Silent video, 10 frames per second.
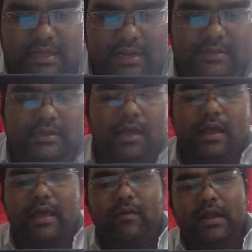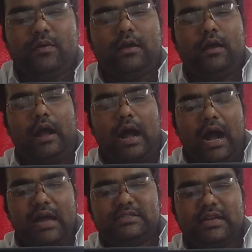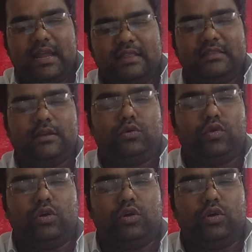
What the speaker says: there is arch length,